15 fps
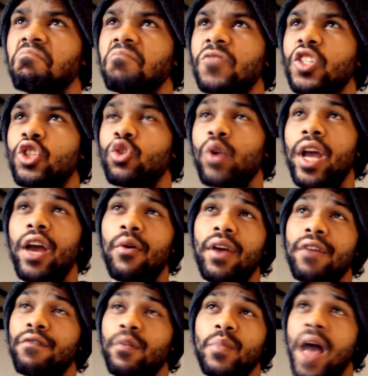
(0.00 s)
stray away
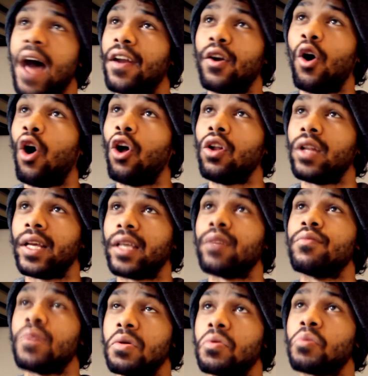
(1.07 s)
from that at all. Like,
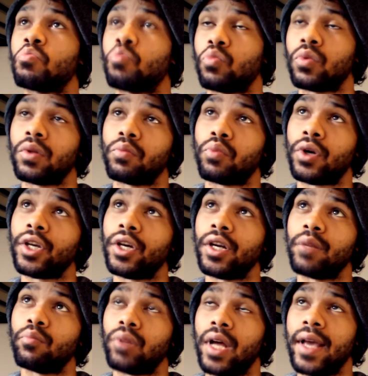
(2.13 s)
he was pretty good
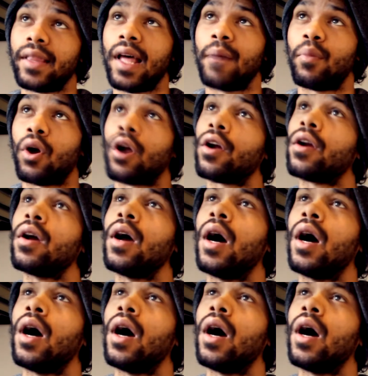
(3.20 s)
at playing that part.